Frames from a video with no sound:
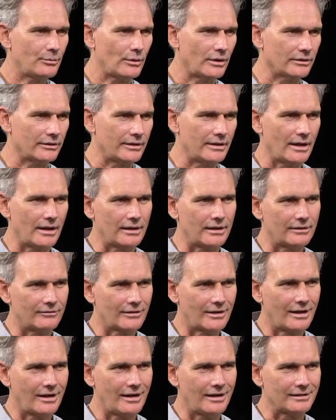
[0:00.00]
well tonight.
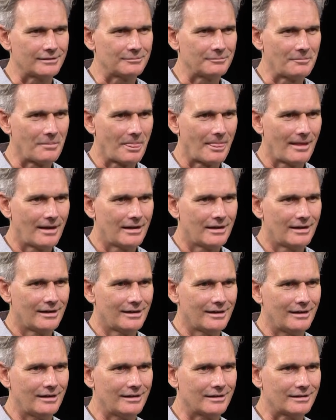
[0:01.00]
I've got
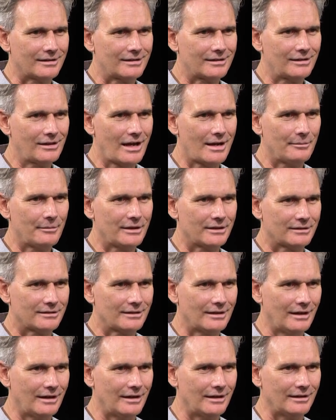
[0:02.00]
climate
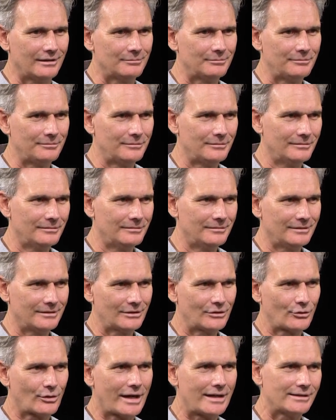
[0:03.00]

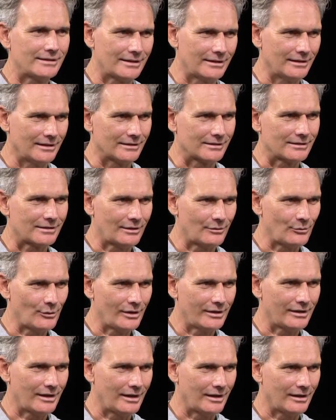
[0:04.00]
craziness on
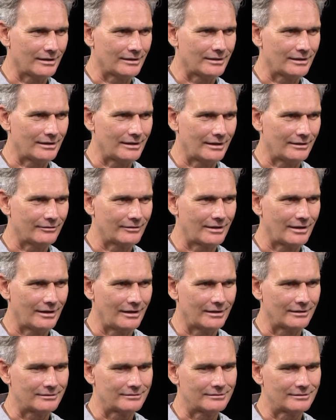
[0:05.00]
one hand, and I've
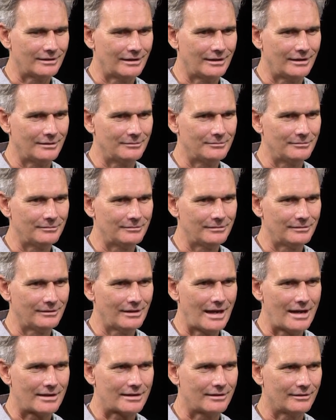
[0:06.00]
got
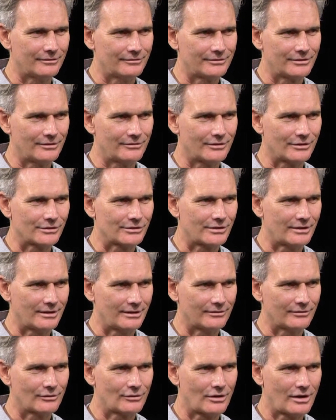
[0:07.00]
lack of diversity
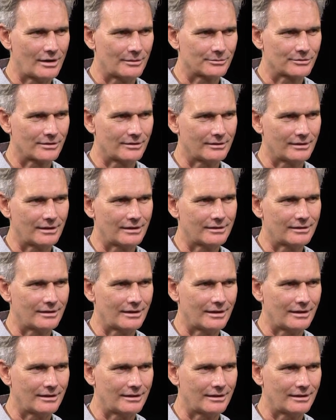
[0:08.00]
of crops on the other hand.